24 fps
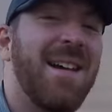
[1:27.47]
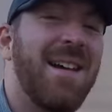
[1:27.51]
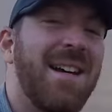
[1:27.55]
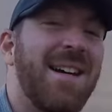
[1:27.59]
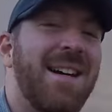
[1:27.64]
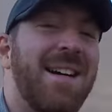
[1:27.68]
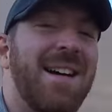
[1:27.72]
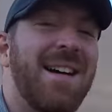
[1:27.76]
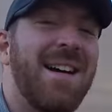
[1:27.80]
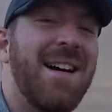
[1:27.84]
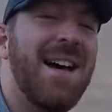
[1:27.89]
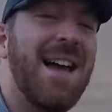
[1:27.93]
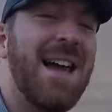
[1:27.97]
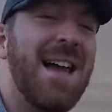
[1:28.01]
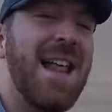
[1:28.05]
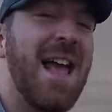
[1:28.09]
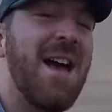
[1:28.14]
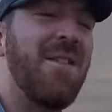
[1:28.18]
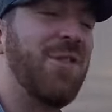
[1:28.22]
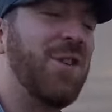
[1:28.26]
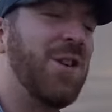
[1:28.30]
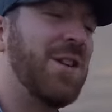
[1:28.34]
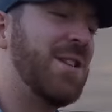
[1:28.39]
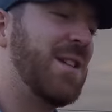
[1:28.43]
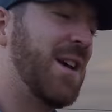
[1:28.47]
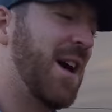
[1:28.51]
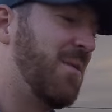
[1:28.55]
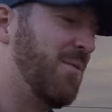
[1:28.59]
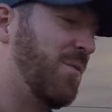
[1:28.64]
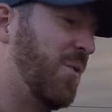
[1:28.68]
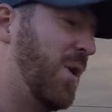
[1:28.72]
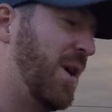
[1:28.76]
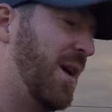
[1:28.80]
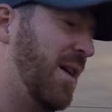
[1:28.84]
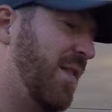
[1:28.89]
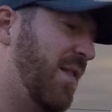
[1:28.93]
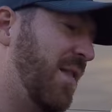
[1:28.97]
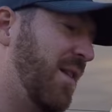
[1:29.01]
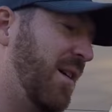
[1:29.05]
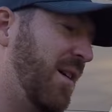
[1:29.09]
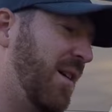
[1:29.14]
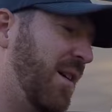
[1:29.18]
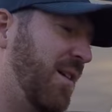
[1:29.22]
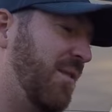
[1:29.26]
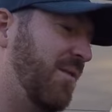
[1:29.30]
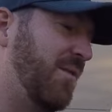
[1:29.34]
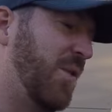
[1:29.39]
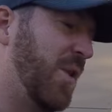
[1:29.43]
Uh, and have a good time with
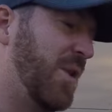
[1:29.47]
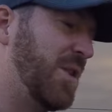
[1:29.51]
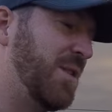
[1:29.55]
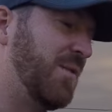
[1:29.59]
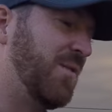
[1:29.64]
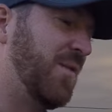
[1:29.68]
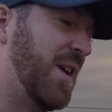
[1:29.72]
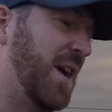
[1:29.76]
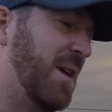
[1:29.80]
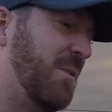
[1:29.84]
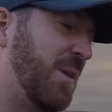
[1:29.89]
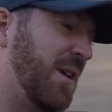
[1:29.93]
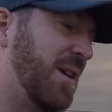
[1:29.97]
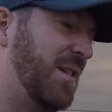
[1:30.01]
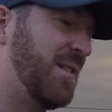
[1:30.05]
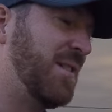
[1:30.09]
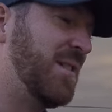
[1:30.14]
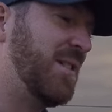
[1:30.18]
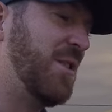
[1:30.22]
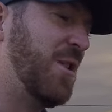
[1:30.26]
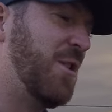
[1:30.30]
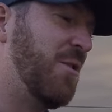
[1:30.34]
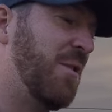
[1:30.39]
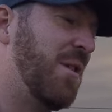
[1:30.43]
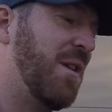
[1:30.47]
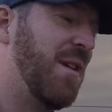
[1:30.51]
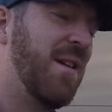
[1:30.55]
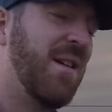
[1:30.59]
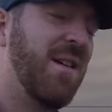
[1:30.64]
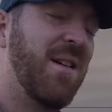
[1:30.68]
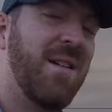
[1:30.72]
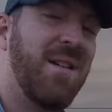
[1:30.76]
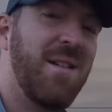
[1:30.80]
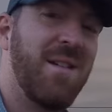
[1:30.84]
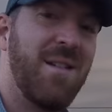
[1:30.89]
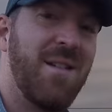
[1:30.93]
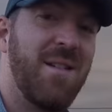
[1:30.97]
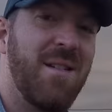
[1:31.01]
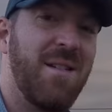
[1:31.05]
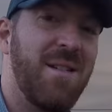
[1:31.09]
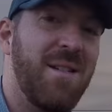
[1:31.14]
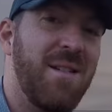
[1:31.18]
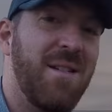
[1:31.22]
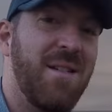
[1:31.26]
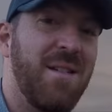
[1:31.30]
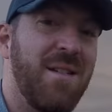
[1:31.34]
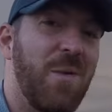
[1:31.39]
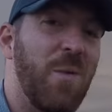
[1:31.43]
uh, friends and family. So,
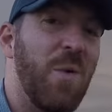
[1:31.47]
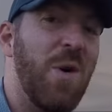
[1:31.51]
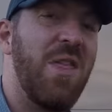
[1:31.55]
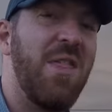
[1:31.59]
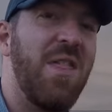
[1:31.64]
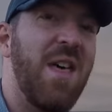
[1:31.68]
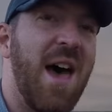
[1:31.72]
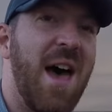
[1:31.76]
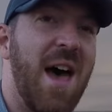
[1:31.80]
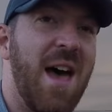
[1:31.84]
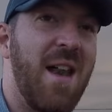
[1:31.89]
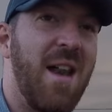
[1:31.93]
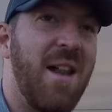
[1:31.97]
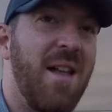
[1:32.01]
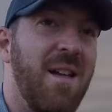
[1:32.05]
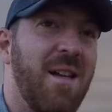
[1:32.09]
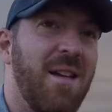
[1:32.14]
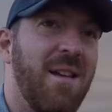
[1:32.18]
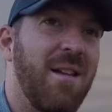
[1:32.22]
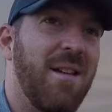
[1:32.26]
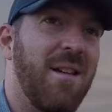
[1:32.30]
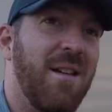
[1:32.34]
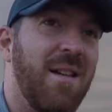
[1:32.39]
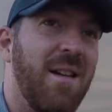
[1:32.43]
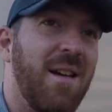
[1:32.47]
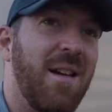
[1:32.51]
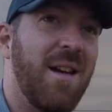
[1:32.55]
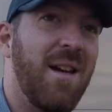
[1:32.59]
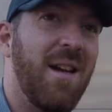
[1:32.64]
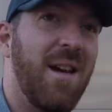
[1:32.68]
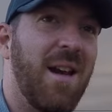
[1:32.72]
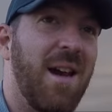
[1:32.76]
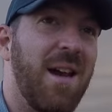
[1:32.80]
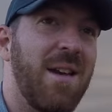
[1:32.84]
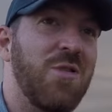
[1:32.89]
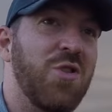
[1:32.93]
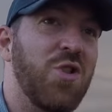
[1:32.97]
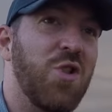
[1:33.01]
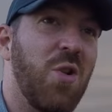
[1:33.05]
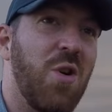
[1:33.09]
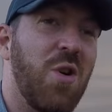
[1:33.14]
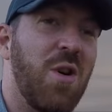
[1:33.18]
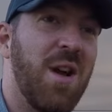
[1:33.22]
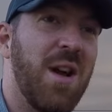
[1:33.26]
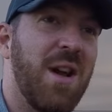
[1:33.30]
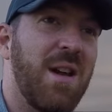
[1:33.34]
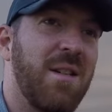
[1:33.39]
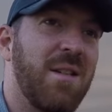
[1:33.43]
with that,
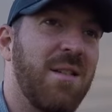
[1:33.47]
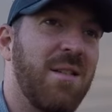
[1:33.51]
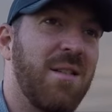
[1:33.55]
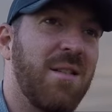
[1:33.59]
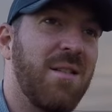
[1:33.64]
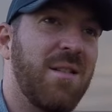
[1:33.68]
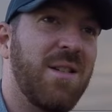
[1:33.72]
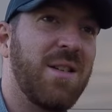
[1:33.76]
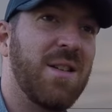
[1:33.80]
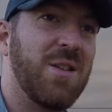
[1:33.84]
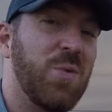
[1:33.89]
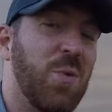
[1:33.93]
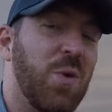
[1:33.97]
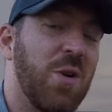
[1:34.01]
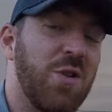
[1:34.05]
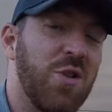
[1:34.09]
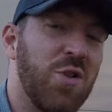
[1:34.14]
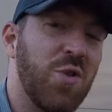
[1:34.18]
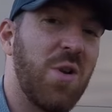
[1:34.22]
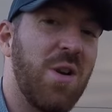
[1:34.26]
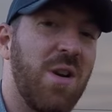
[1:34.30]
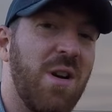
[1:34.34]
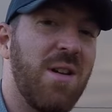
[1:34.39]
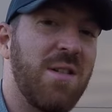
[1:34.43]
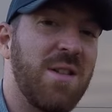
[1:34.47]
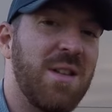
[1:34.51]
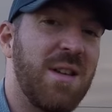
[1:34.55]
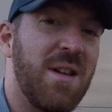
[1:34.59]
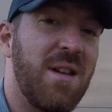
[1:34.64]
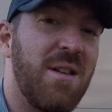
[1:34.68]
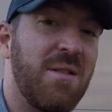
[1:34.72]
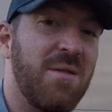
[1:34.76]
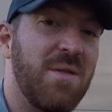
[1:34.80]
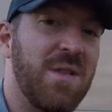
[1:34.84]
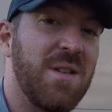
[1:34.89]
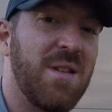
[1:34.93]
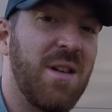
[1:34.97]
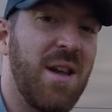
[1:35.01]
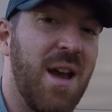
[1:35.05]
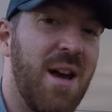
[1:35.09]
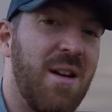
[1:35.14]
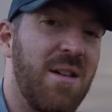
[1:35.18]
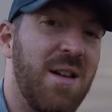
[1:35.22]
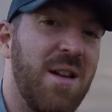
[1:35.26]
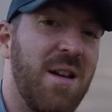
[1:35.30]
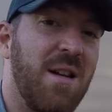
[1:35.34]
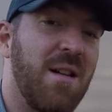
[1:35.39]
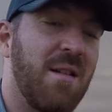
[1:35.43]
enjoy because we're enjoying ourselves
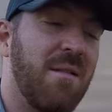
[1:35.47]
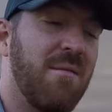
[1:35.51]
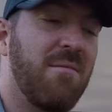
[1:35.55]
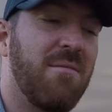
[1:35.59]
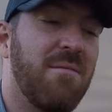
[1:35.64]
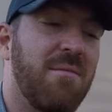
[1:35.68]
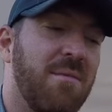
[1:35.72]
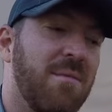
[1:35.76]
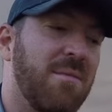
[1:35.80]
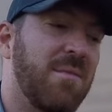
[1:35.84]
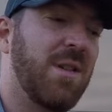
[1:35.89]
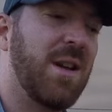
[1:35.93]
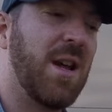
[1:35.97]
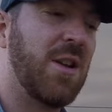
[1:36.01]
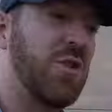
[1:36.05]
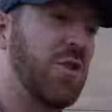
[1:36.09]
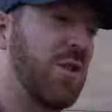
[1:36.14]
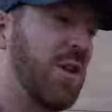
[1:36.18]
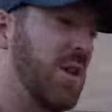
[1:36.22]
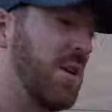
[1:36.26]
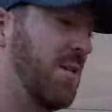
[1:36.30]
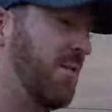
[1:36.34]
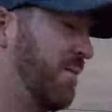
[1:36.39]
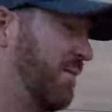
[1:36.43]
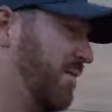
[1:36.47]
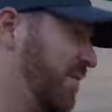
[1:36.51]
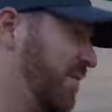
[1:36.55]
out here. Catch you later.